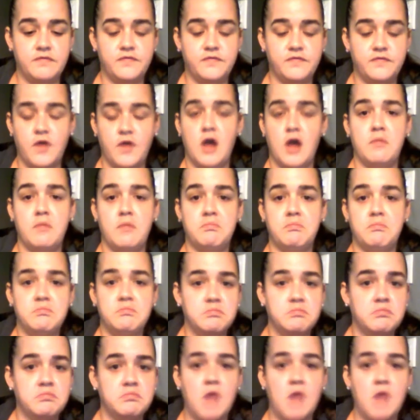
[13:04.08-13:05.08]
from
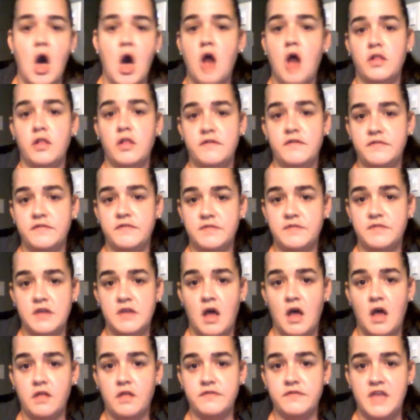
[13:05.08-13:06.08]
all of
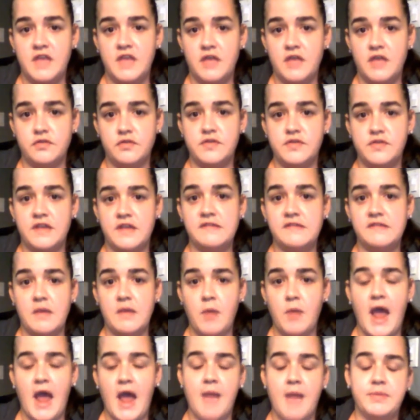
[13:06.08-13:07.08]
the other things that
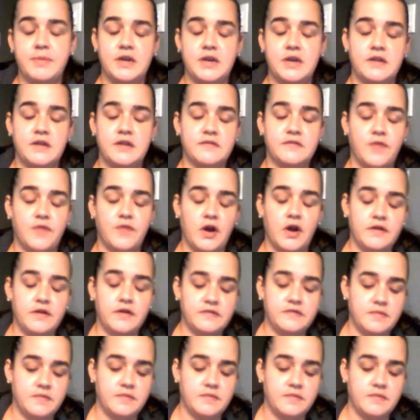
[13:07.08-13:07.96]
were happening as far as